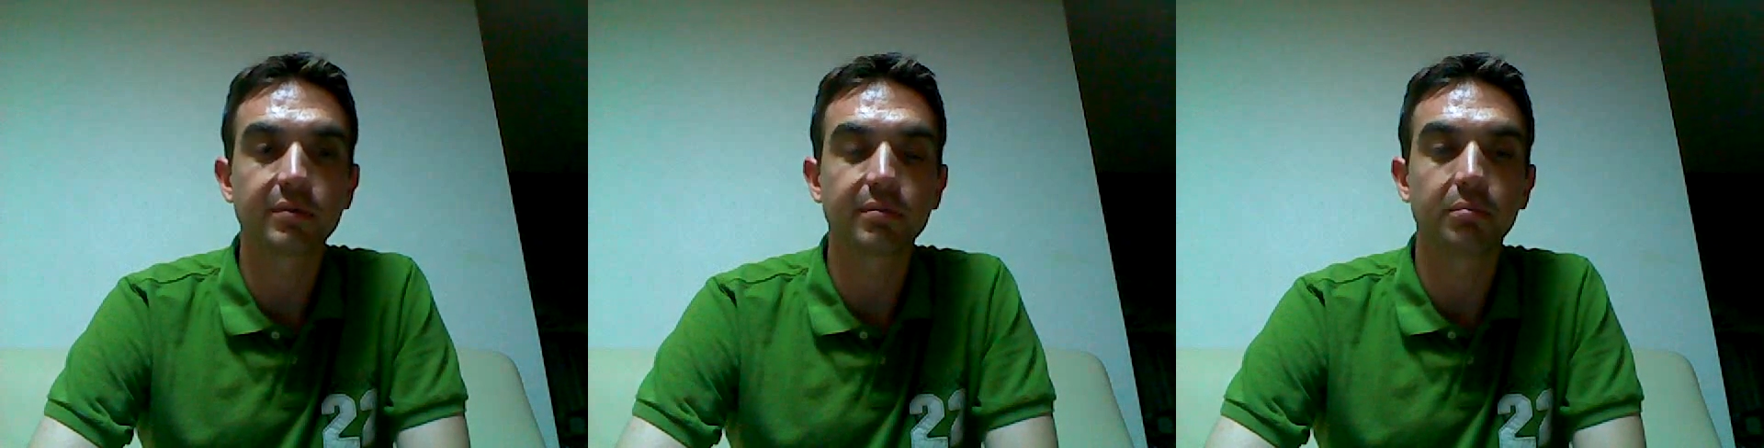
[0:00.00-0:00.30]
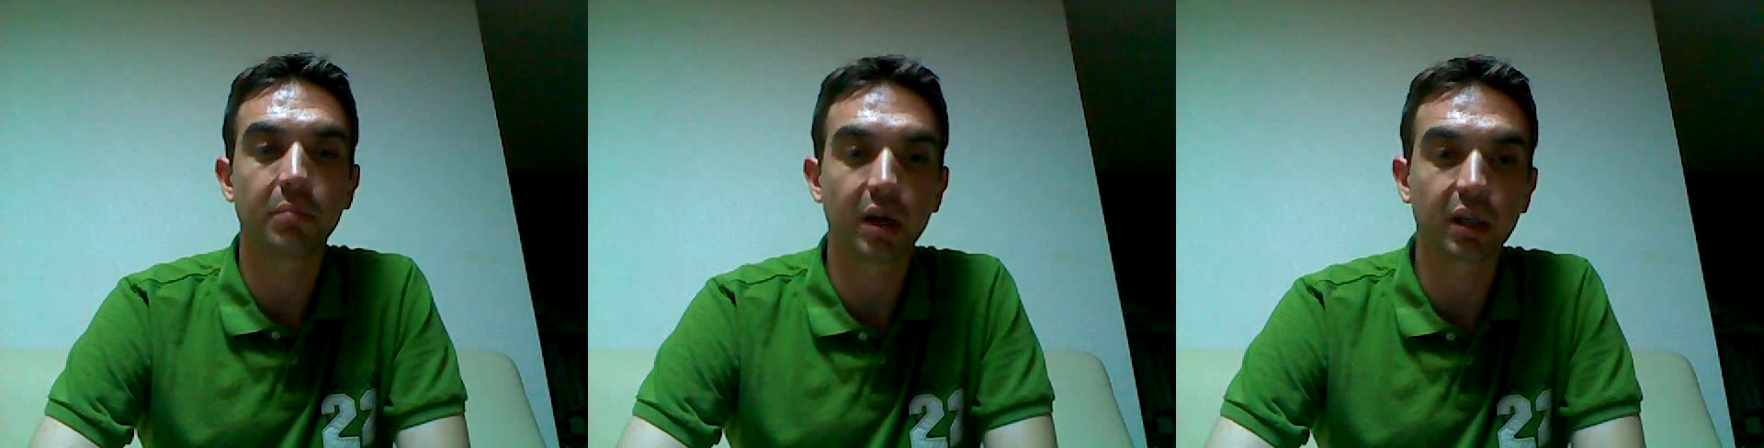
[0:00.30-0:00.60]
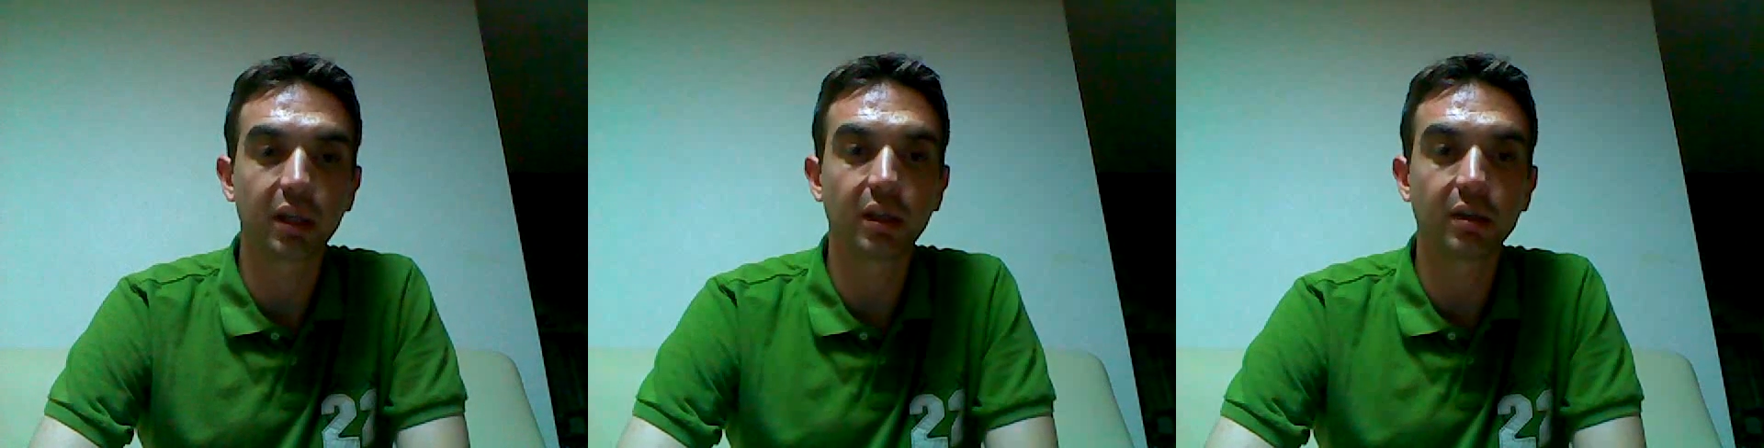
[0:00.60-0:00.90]

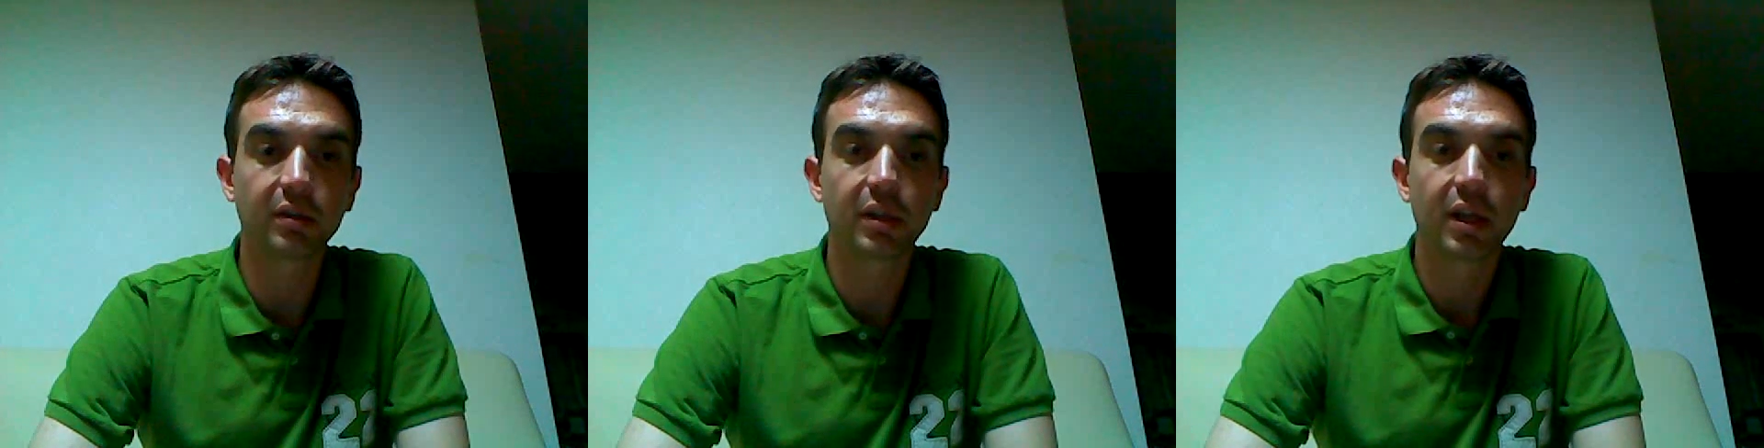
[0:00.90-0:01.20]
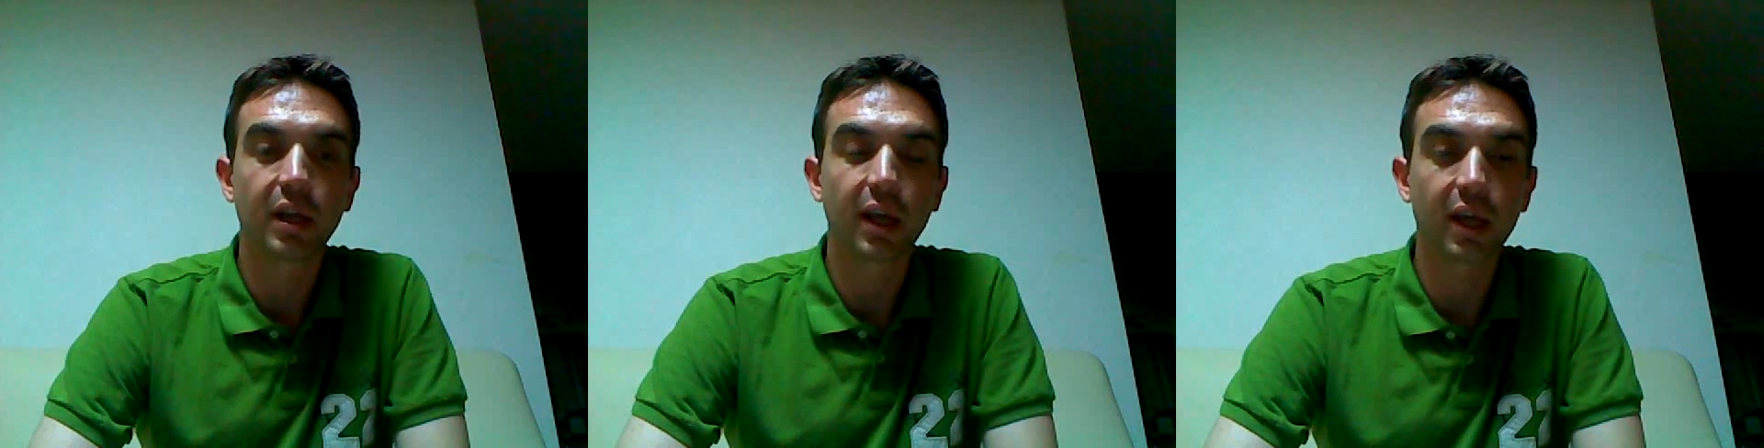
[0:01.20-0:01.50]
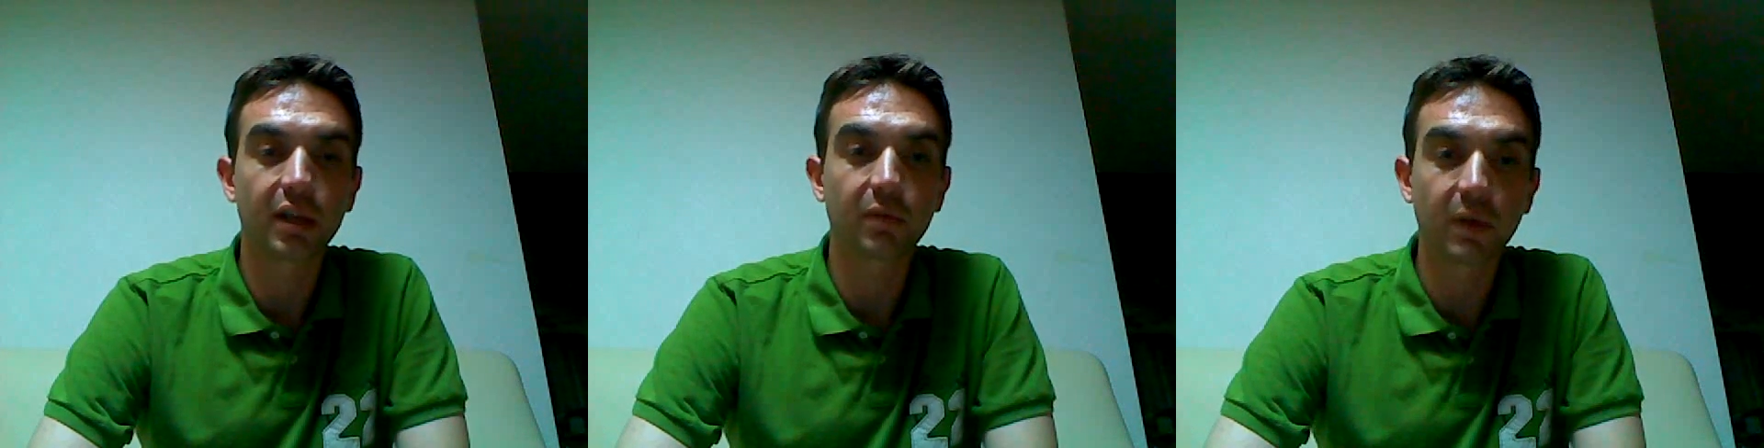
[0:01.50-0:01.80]
muggy,
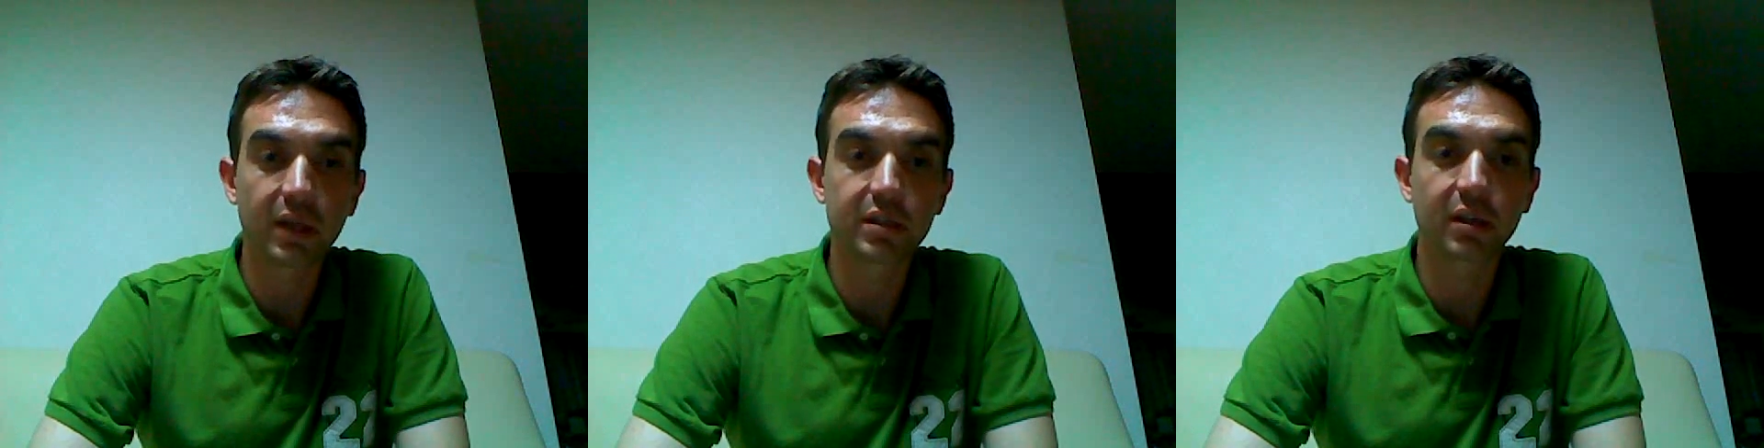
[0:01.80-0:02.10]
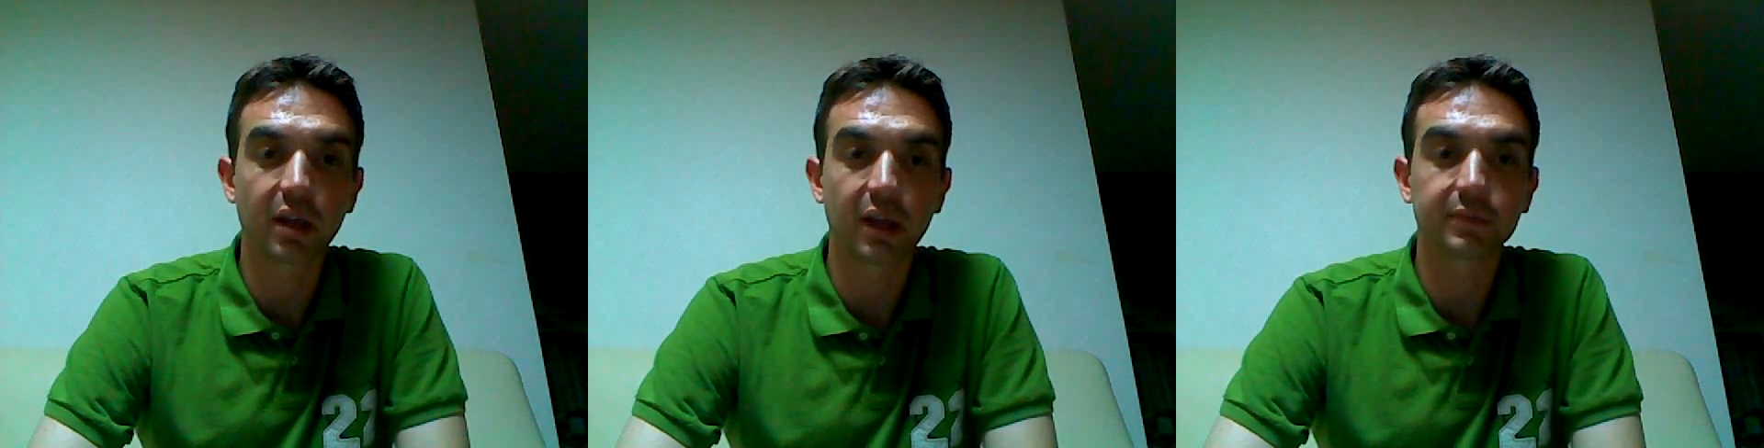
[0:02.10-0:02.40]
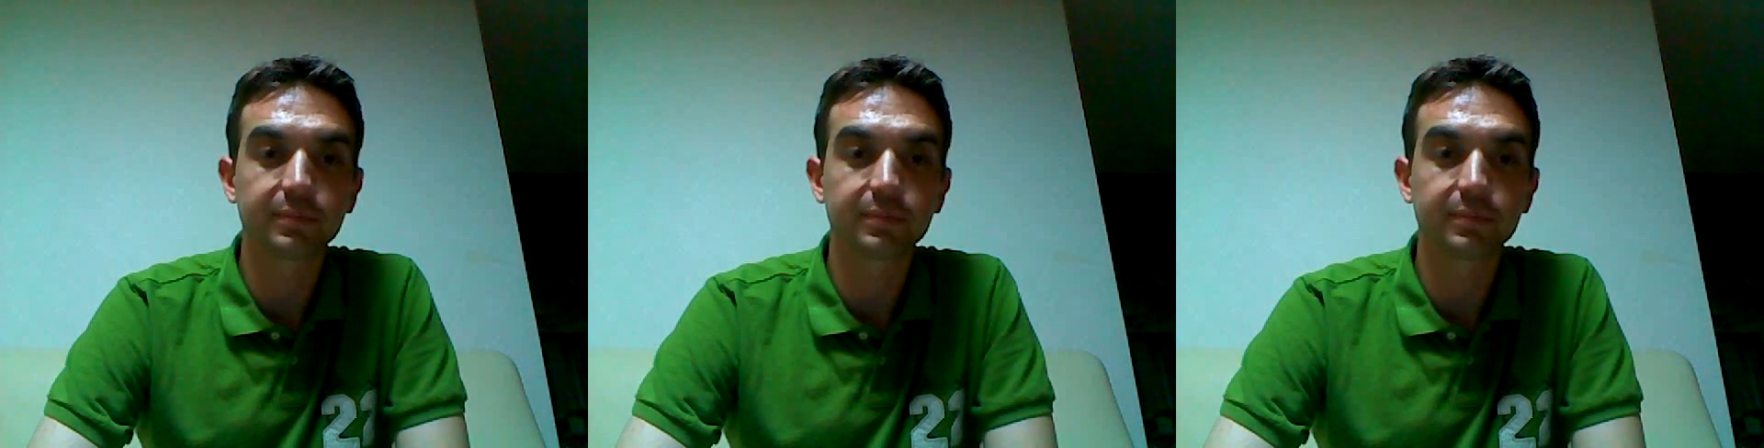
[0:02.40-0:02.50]
and it rains a lot.